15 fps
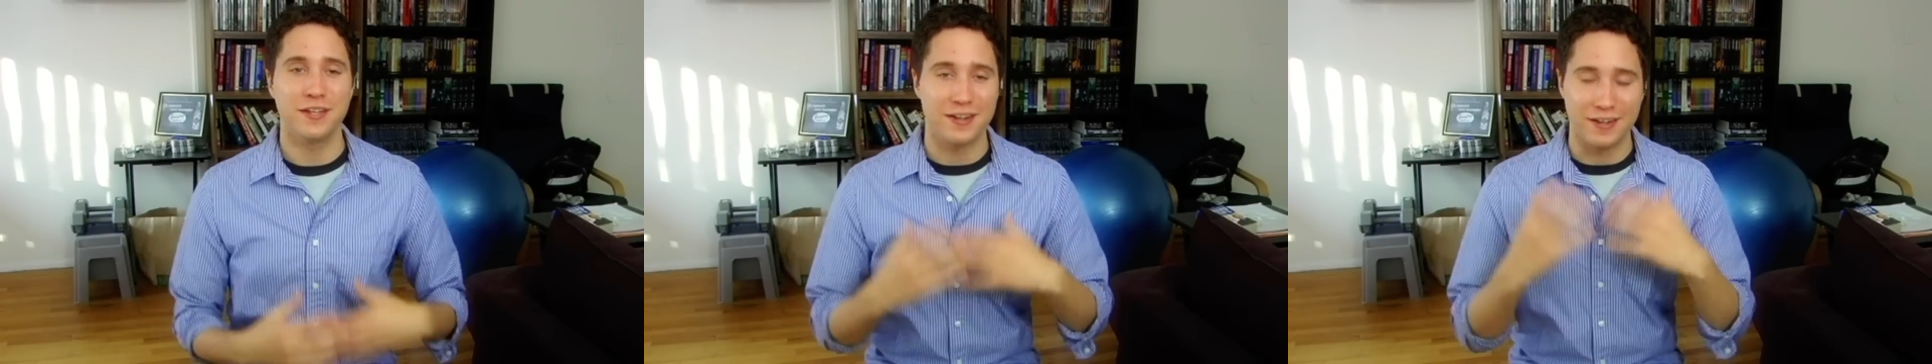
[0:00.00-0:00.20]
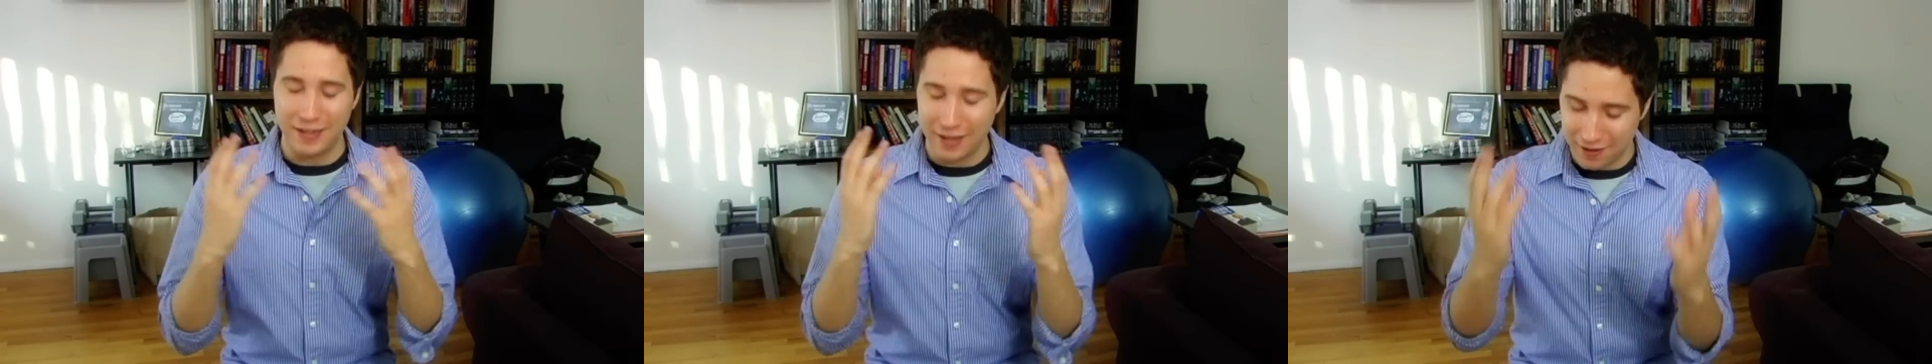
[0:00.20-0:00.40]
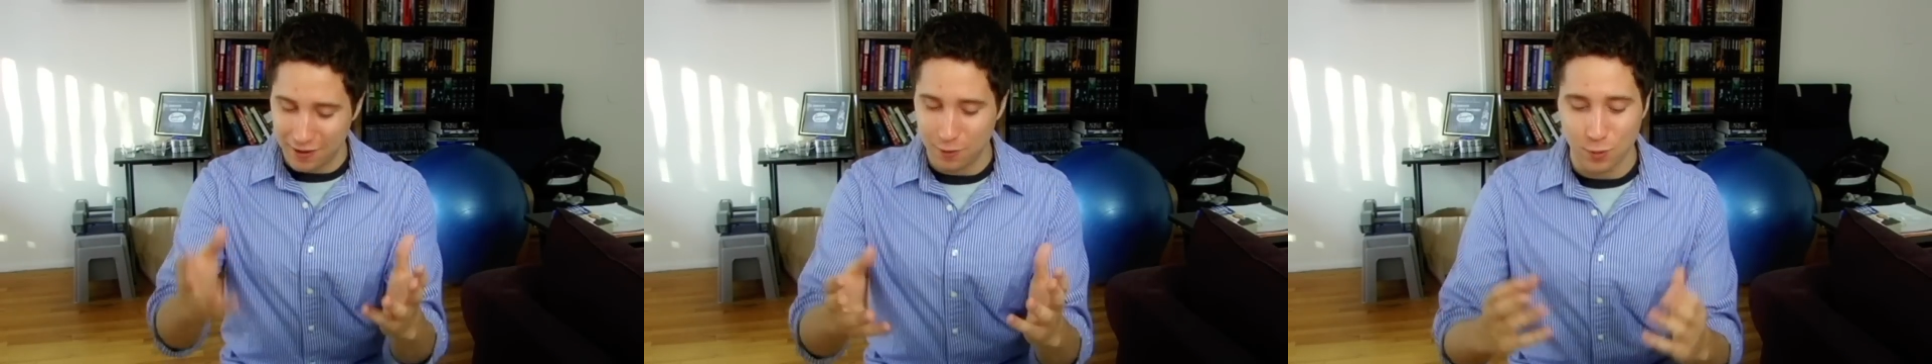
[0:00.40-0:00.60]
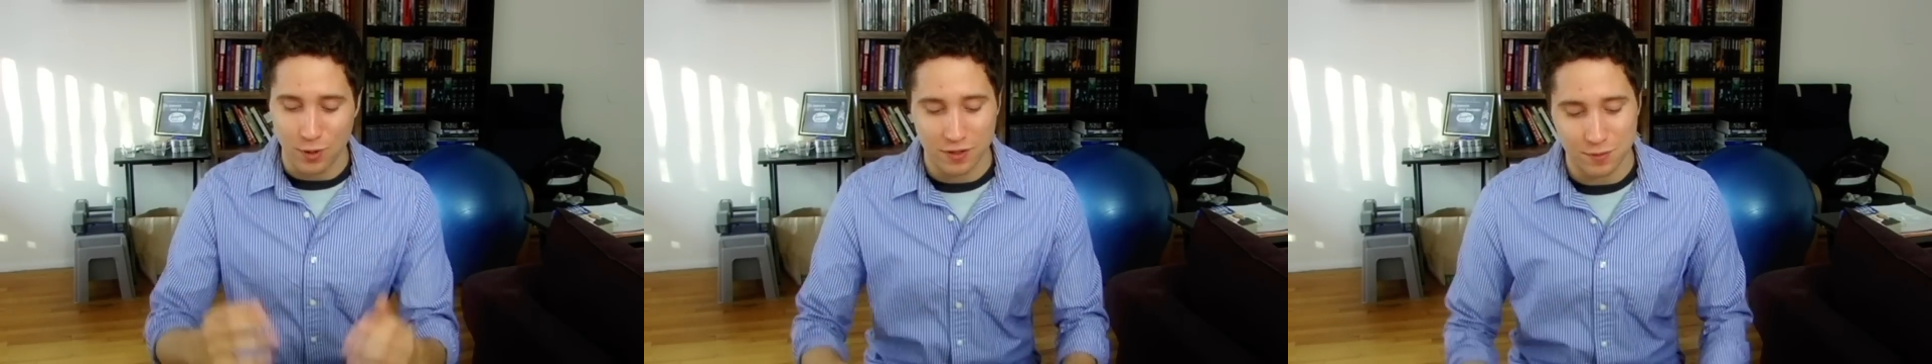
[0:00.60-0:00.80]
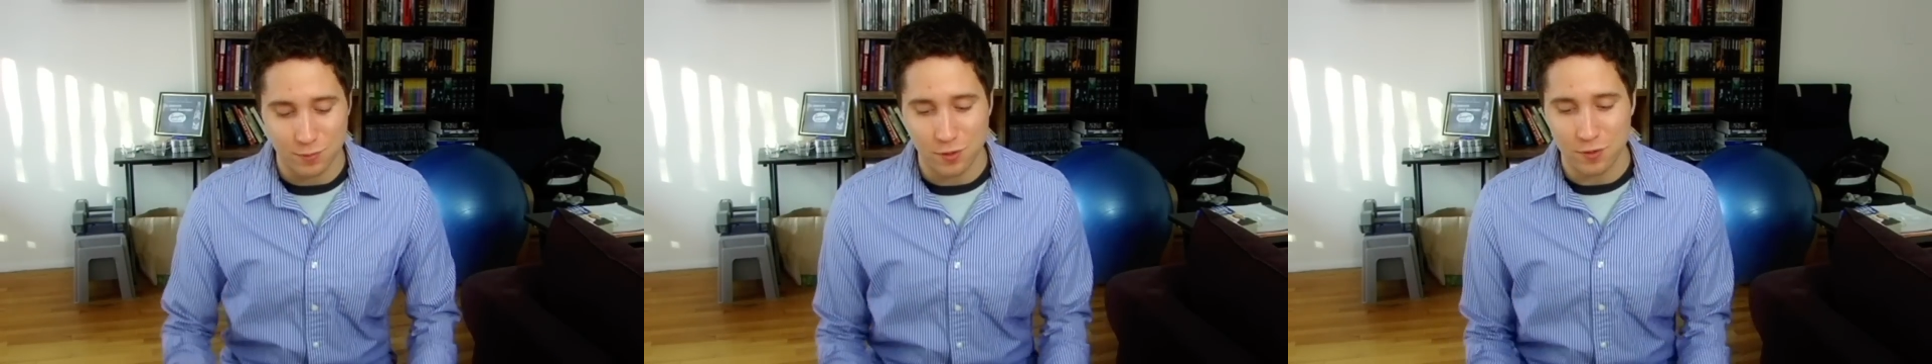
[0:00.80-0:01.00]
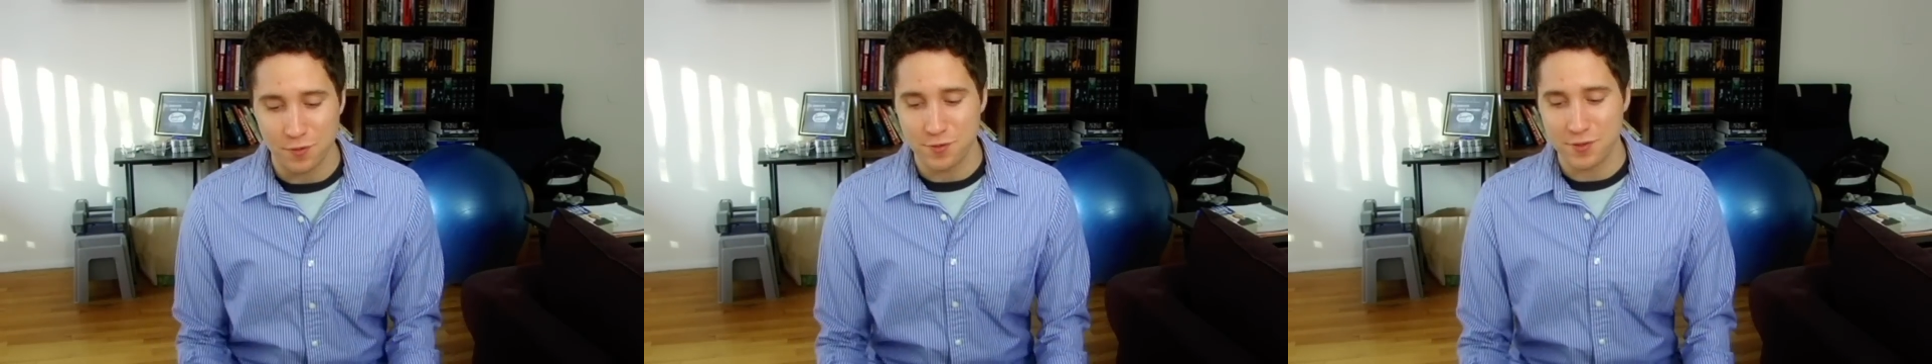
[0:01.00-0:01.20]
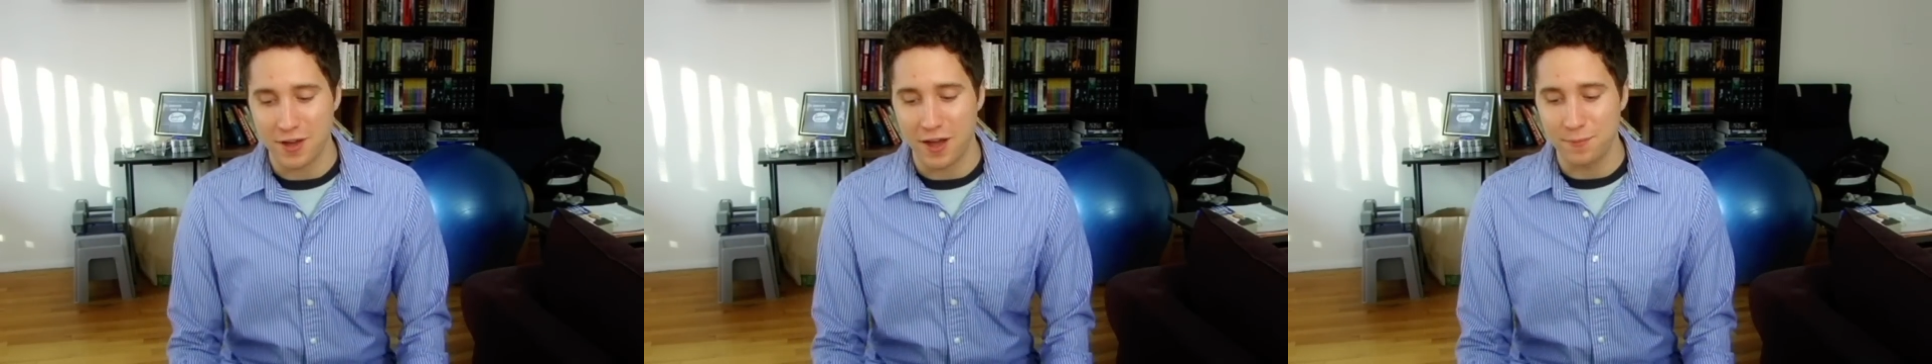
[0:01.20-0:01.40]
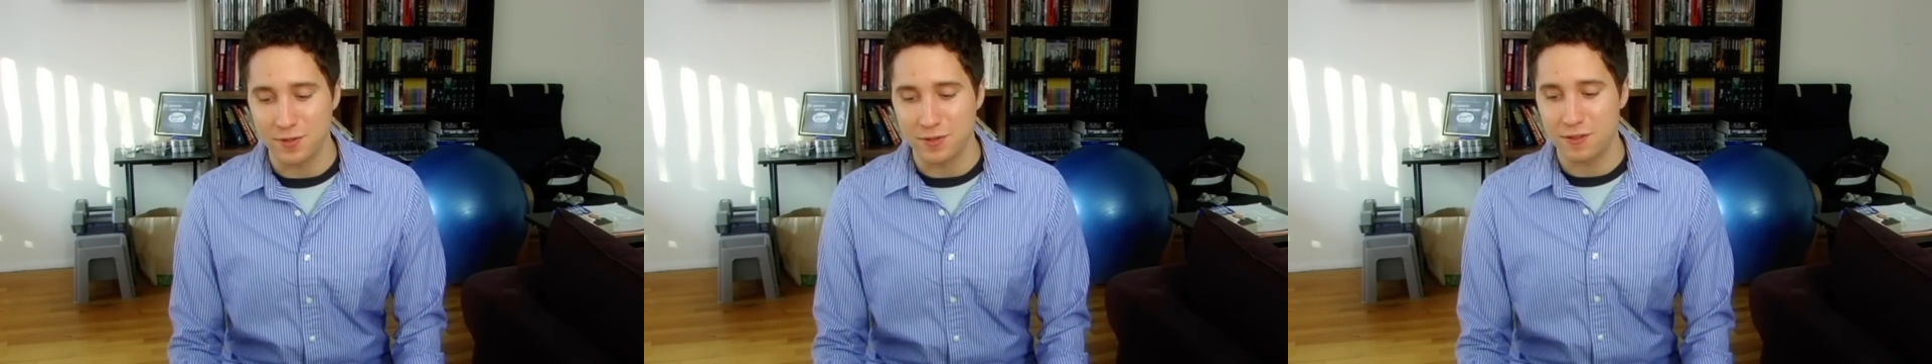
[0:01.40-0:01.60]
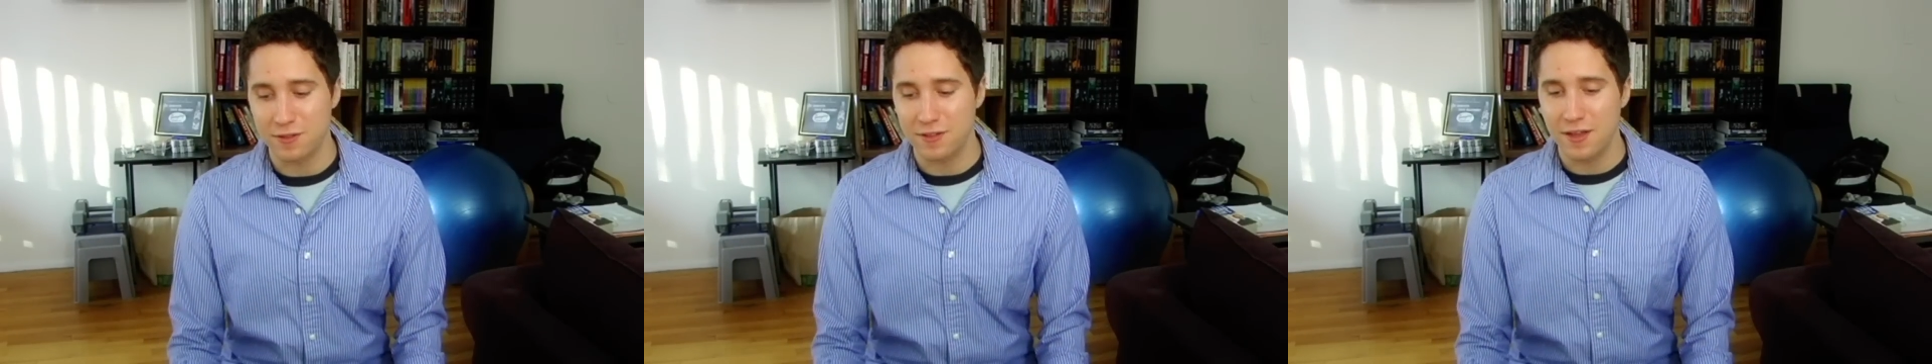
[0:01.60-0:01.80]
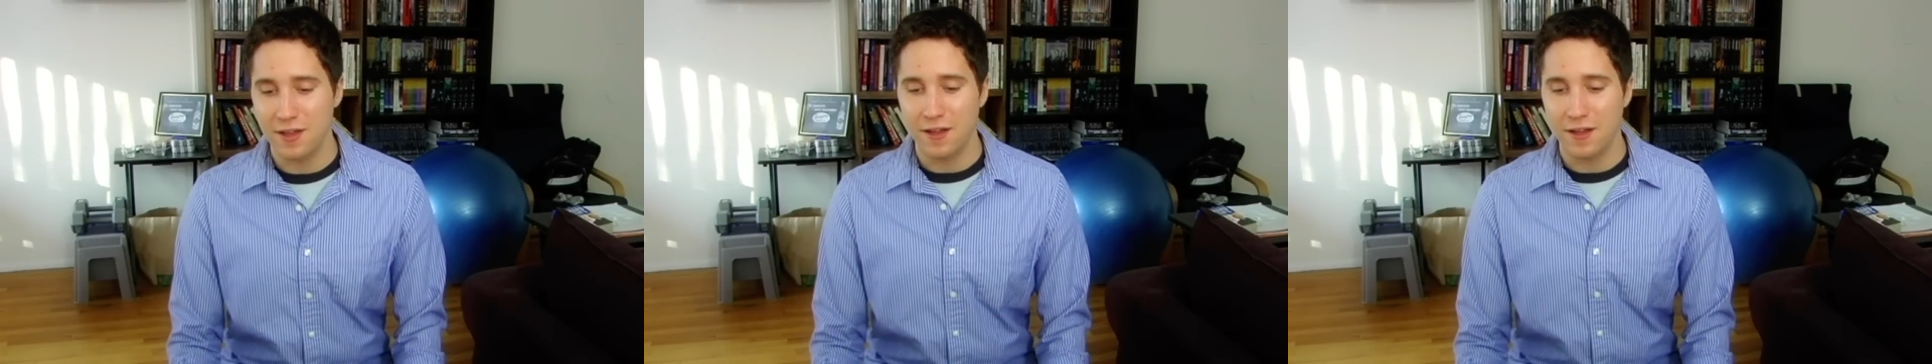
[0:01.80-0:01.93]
and again, I welcome all those comments.